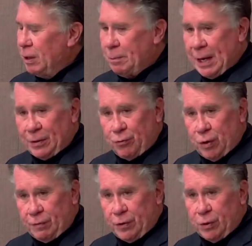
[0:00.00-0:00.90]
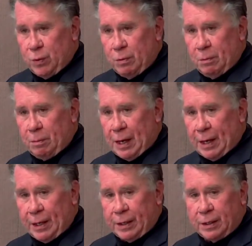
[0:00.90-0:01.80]
pad the revenue
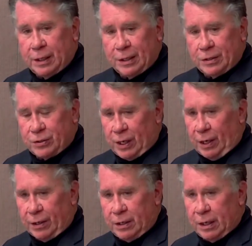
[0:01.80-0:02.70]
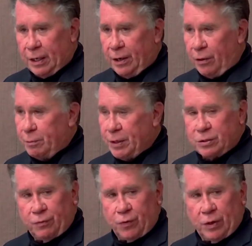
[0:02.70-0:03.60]
by selling another piece
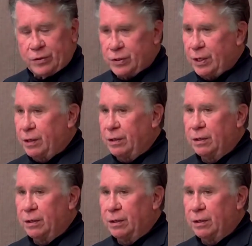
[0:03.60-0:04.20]
of real estate?